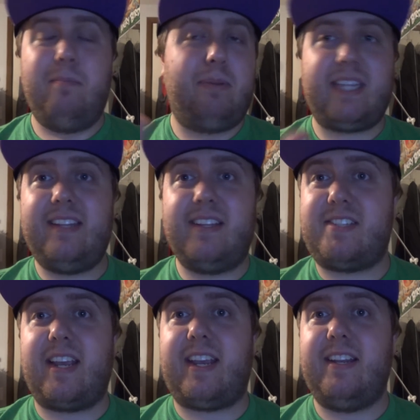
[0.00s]
But then in the
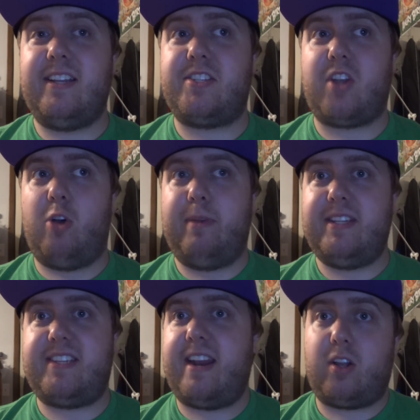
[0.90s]
second
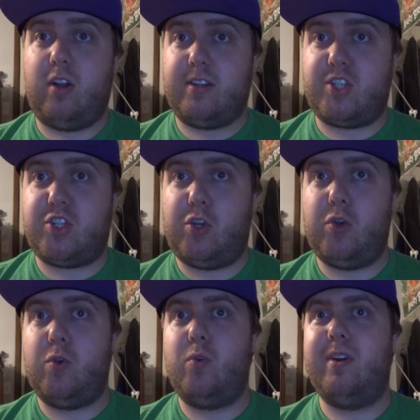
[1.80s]
installment, Zanta Claus
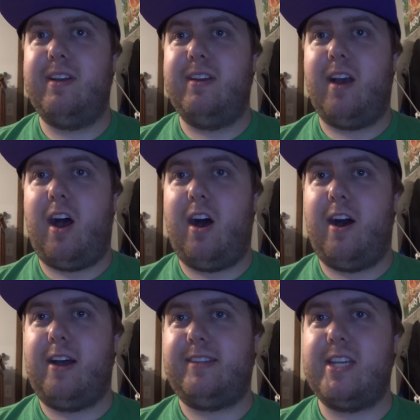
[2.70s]
2,
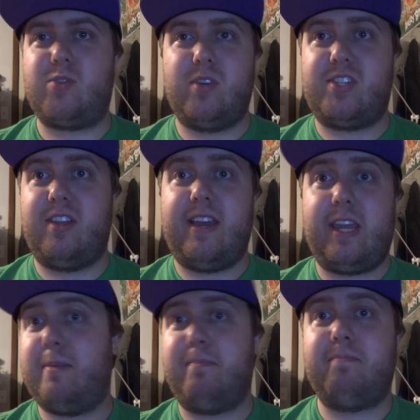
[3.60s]
uh, this was like,
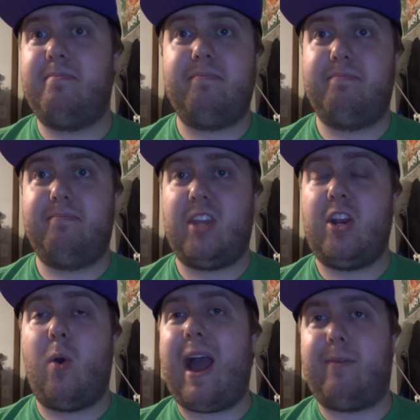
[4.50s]
you
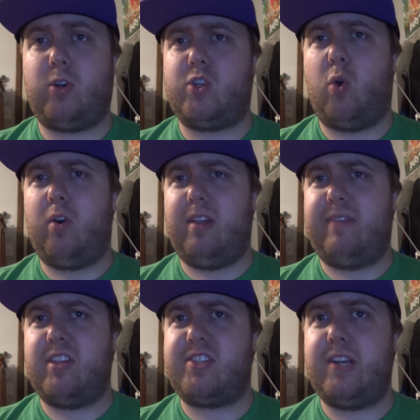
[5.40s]
know, after Tord
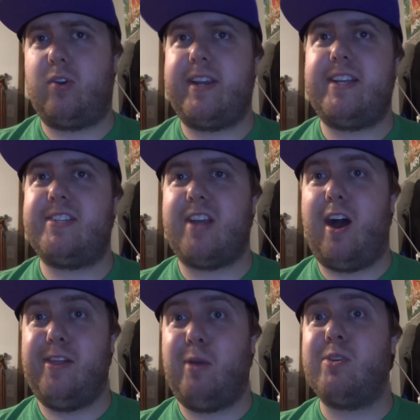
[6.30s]
left the series,
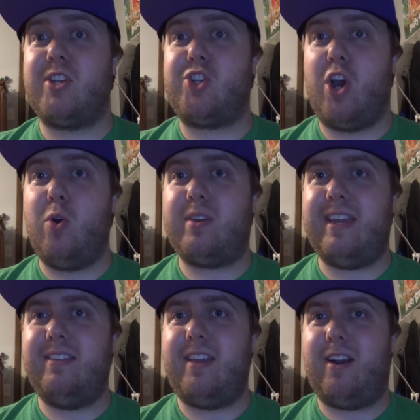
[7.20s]
uh, there was a
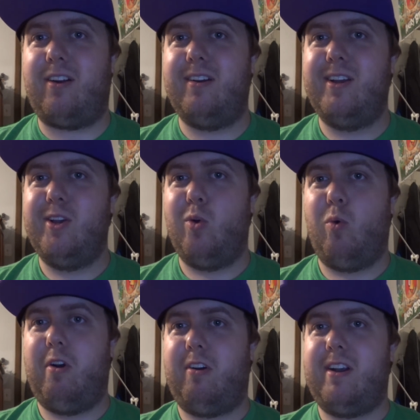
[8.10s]
joke in there
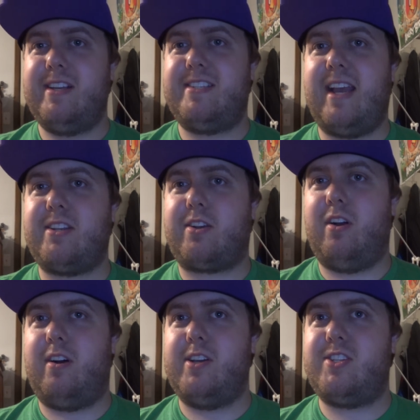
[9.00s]
where uh, Santa
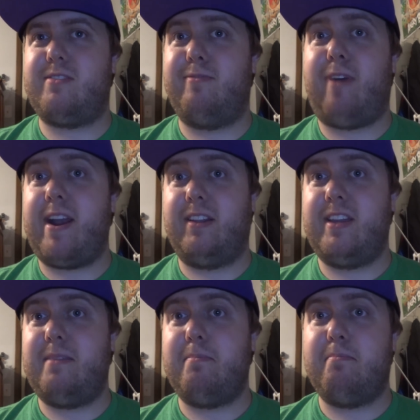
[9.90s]
Claus
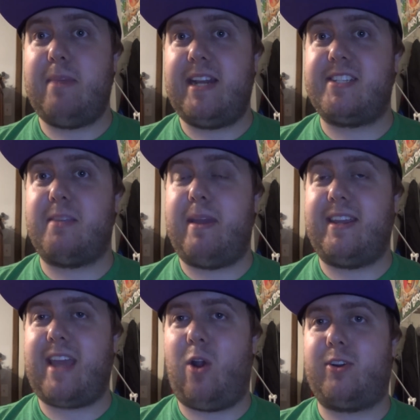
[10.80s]
finally meets the
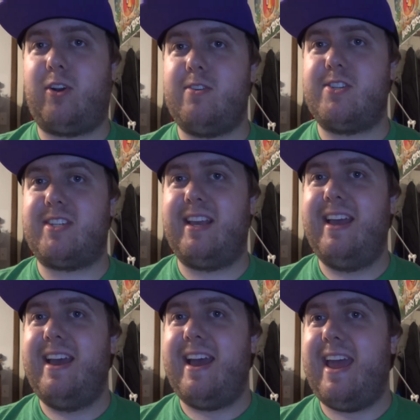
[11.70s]
main characters.
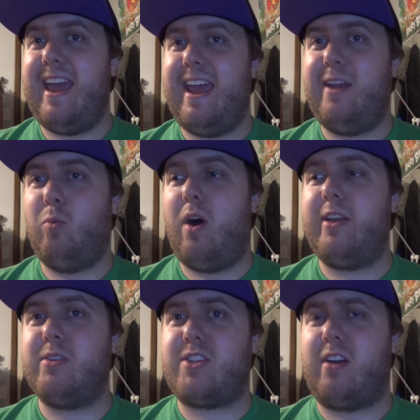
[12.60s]
And while
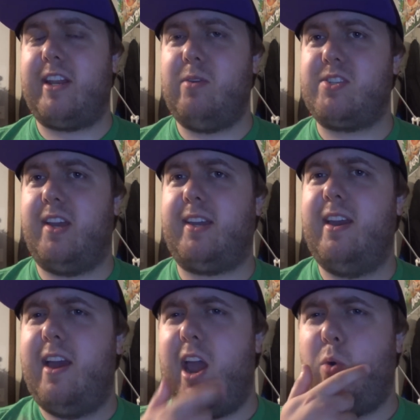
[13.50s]
he was talking, he was like,
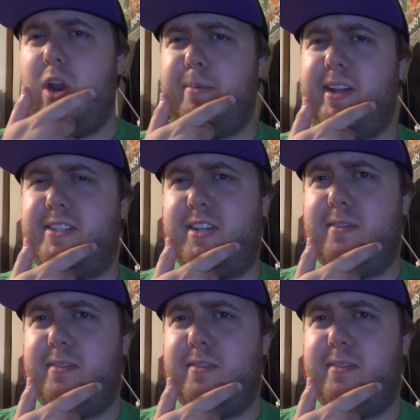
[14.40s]
hey, wait a minute.